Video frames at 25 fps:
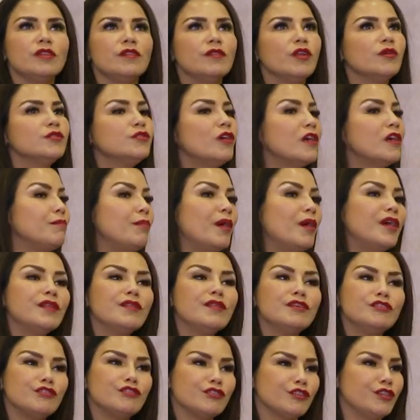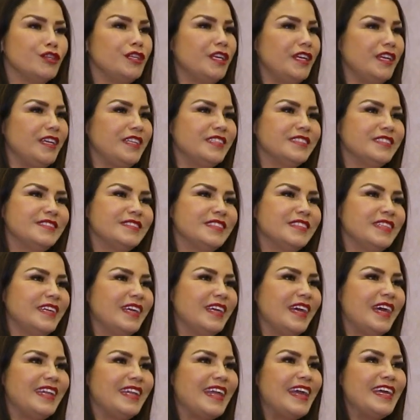those are a part of the journey.
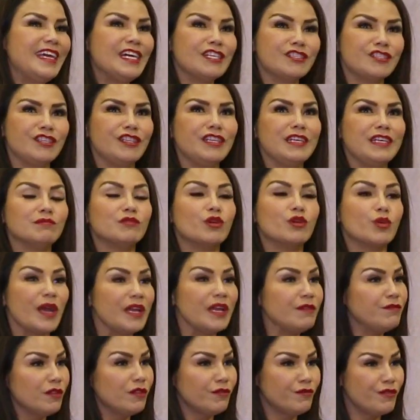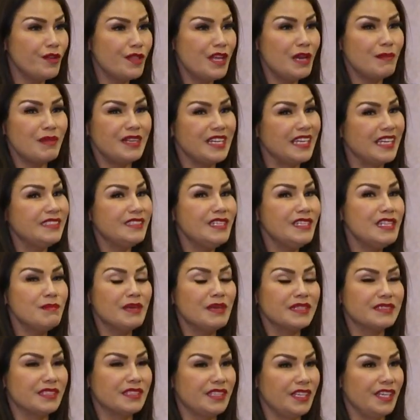And I actually am grateful for them and I see them
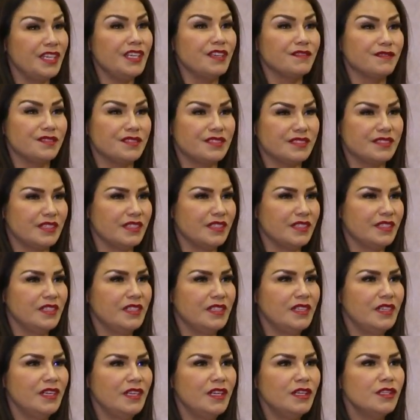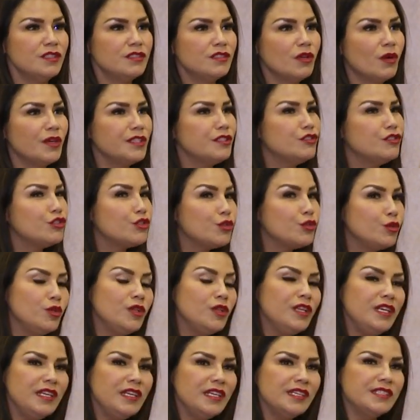as gifts. So it
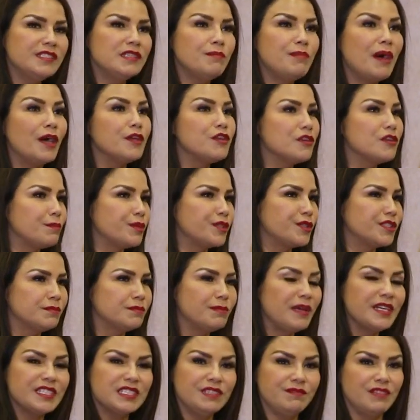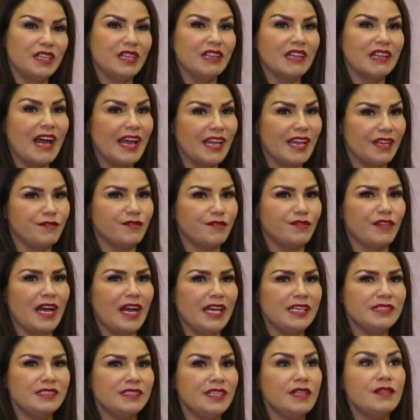truly is about your perspective in life.
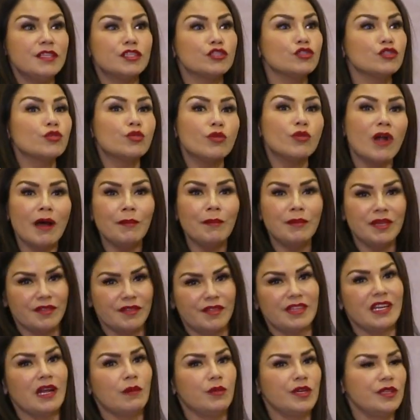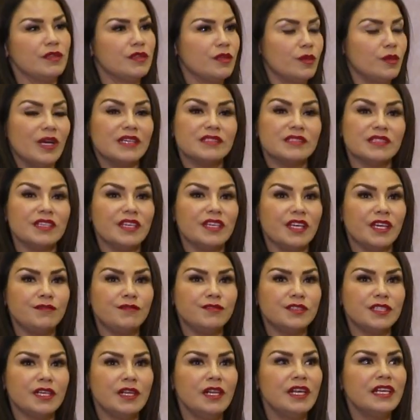I see the trauma that I went through as a
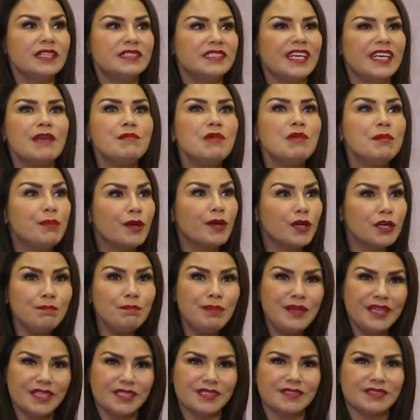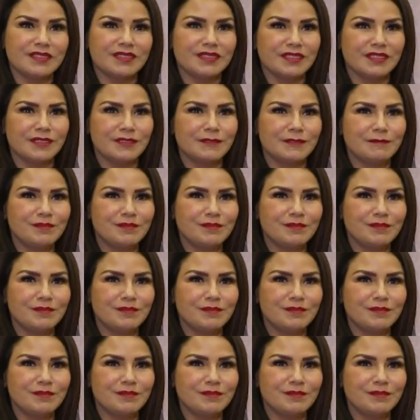gift to give me purpose.